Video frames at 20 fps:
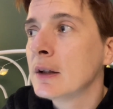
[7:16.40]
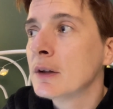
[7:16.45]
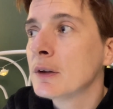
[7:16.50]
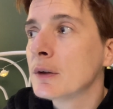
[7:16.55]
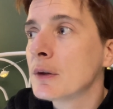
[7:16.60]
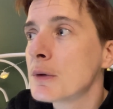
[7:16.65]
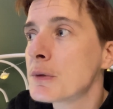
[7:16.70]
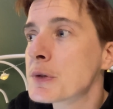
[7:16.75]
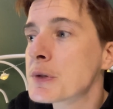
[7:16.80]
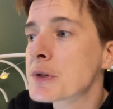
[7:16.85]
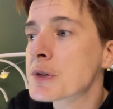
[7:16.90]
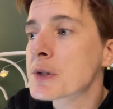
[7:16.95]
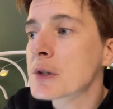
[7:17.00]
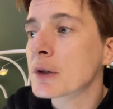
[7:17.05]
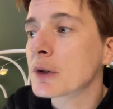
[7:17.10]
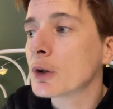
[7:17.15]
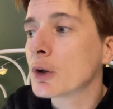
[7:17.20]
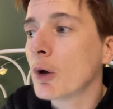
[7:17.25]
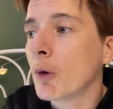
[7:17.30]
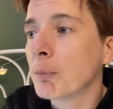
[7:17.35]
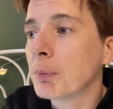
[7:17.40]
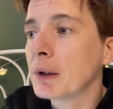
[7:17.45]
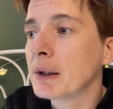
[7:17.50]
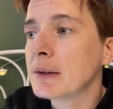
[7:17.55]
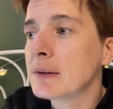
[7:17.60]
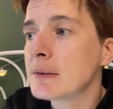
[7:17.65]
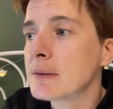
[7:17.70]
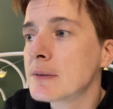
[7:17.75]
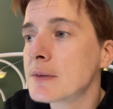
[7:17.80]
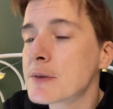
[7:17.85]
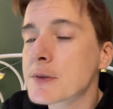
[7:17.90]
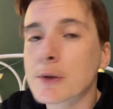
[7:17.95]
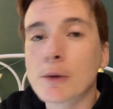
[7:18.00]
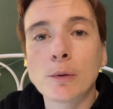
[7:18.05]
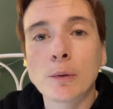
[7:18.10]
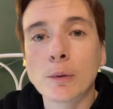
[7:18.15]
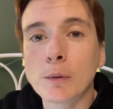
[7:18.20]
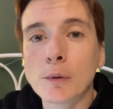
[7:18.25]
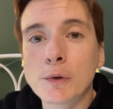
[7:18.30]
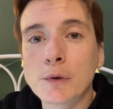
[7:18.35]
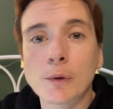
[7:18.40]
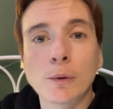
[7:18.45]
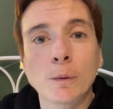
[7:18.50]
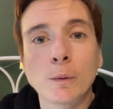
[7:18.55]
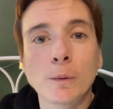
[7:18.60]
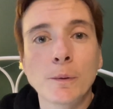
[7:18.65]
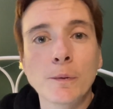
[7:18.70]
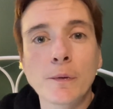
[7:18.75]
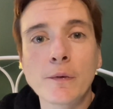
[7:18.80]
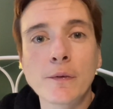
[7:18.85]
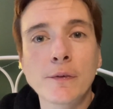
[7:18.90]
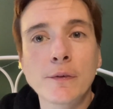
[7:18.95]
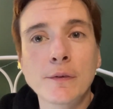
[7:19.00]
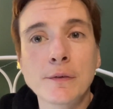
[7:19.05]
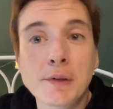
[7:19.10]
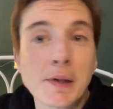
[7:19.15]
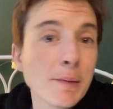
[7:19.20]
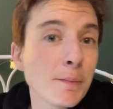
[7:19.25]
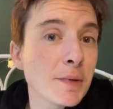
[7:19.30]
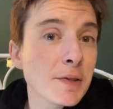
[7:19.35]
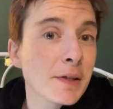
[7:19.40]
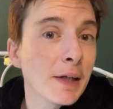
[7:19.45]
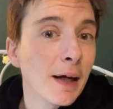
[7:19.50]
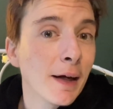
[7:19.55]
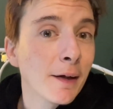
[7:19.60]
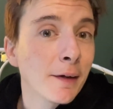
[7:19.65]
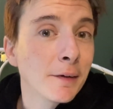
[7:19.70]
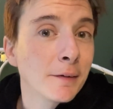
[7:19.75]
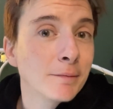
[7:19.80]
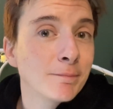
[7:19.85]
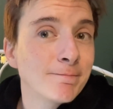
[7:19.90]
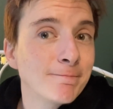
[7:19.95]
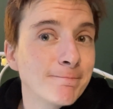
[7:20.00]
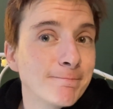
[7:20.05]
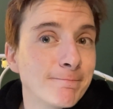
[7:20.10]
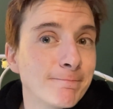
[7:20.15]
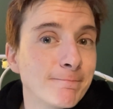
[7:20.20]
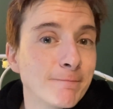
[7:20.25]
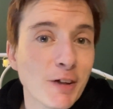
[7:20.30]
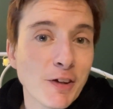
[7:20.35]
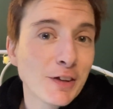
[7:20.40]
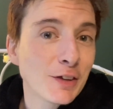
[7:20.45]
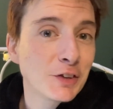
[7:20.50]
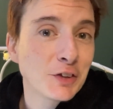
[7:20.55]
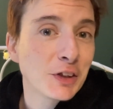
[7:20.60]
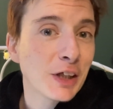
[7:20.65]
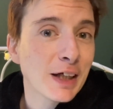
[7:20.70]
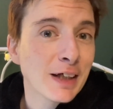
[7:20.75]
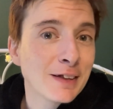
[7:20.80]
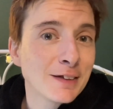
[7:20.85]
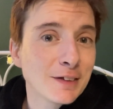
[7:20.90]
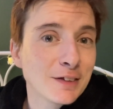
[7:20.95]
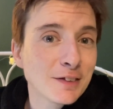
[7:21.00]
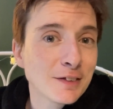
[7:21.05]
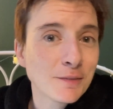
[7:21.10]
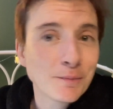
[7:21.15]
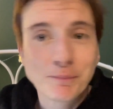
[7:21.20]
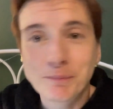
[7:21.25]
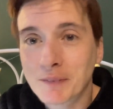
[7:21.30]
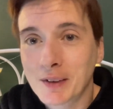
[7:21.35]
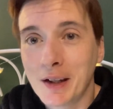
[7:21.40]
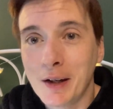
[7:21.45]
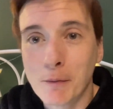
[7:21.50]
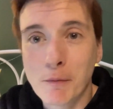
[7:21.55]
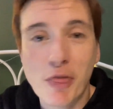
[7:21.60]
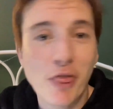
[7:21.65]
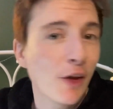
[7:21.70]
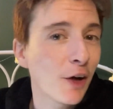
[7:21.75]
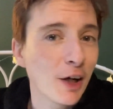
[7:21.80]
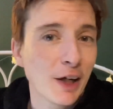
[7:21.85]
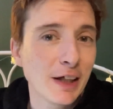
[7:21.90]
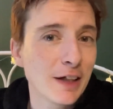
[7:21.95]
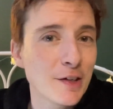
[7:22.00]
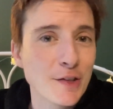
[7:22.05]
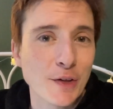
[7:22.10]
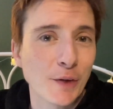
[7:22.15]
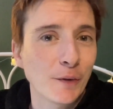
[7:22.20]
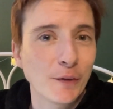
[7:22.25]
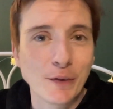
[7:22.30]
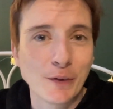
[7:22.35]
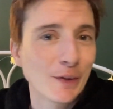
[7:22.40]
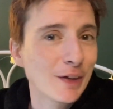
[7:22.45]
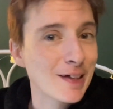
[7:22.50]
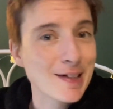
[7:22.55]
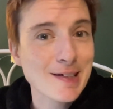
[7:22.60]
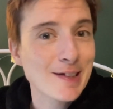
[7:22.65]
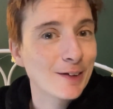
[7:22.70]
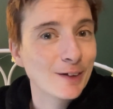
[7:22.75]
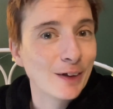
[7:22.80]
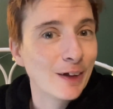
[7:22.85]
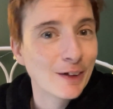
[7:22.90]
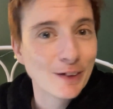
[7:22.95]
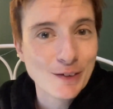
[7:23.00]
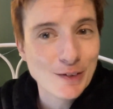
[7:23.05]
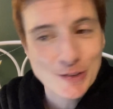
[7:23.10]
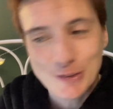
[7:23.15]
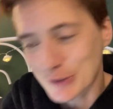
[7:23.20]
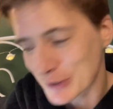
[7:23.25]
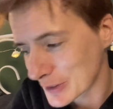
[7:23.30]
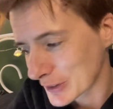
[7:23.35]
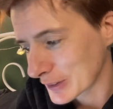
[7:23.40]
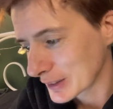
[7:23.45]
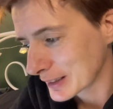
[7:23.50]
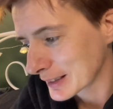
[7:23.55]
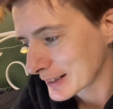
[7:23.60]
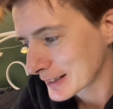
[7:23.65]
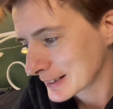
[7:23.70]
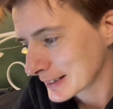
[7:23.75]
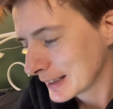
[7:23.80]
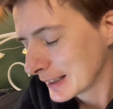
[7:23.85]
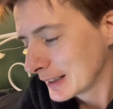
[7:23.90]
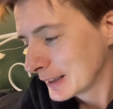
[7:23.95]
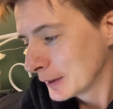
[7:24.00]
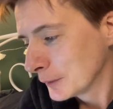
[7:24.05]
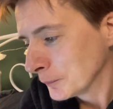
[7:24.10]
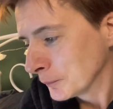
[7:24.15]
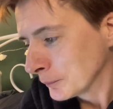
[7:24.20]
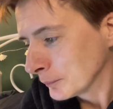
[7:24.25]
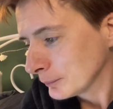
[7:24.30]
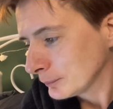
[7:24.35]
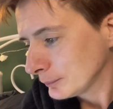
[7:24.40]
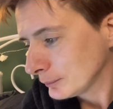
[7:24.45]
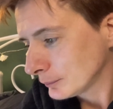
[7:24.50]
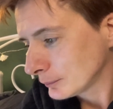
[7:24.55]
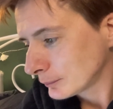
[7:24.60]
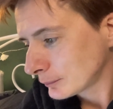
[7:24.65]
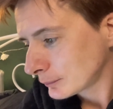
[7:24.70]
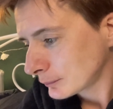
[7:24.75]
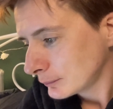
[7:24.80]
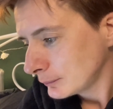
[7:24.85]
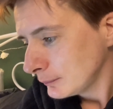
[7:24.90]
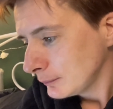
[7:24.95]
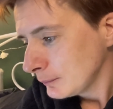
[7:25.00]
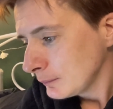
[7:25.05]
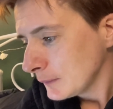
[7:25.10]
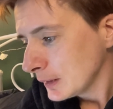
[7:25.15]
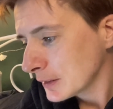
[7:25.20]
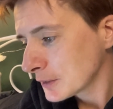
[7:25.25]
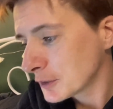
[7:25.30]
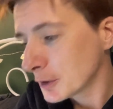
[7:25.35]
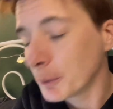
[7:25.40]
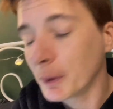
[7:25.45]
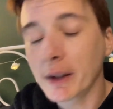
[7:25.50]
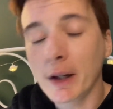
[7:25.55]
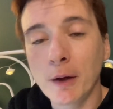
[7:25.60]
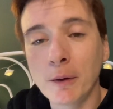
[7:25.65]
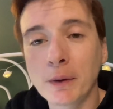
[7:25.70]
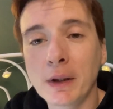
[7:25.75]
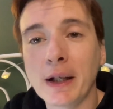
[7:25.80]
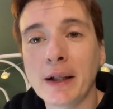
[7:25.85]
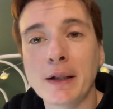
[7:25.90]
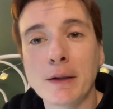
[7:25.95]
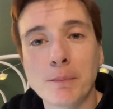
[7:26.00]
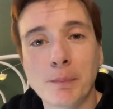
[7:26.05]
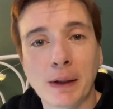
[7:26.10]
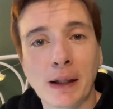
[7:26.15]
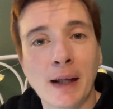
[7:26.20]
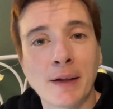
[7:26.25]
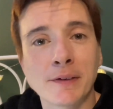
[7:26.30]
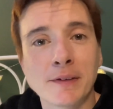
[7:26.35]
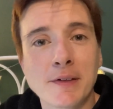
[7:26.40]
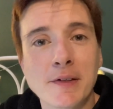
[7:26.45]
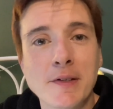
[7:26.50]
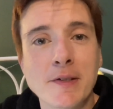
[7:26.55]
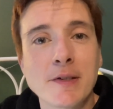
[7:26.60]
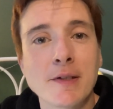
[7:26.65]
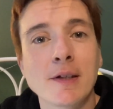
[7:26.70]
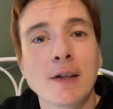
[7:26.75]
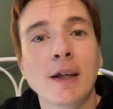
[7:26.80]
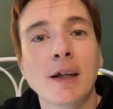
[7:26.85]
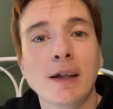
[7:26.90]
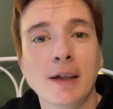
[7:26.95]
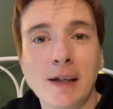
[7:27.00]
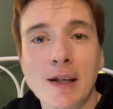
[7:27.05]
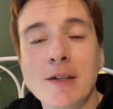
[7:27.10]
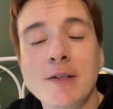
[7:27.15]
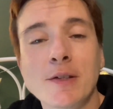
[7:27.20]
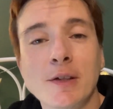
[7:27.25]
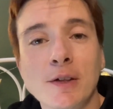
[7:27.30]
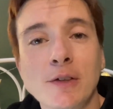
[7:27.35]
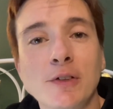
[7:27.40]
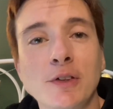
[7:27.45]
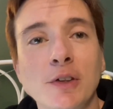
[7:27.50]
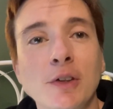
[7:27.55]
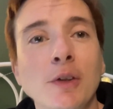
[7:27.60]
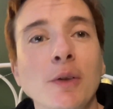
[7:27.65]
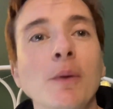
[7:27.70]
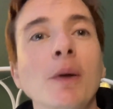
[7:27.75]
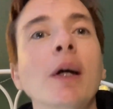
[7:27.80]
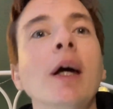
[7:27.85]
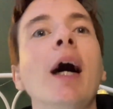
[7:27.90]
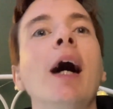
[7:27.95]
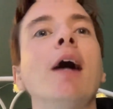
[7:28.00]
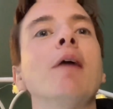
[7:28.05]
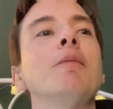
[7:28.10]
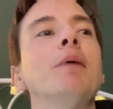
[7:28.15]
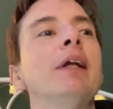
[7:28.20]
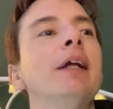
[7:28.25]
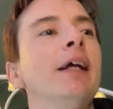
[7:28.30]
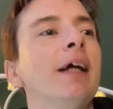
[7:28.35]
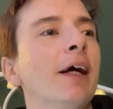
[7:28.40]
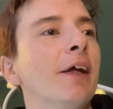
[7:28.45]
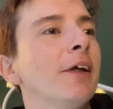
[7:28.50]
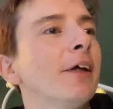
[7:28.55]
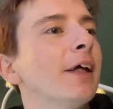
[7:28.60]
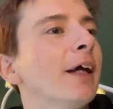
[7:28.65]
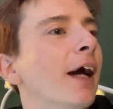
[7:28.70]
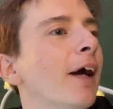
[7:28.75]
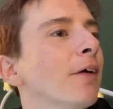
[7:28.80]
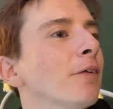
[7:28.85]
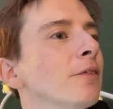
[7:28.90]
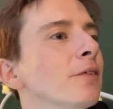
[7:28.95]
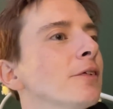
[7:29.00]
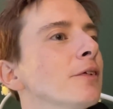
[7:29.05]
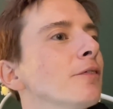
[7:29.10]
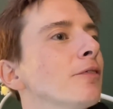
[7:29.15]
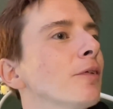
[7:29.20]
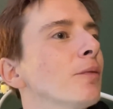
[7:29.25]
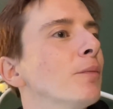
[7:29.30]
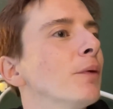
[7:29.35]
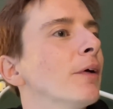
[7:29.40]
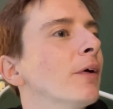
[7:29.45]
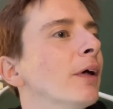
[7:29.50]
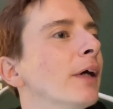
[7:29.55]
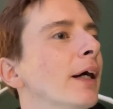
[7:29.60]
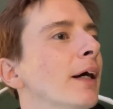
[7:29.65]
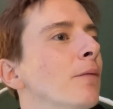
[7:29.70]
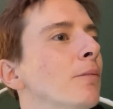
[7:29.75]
ghosts and goblins and all sorts. Same as now. Nothing's changed. I'm 30 years older and I still like those sorts of things. Do I own any plants? Yes, I do. How many can I count from where I am?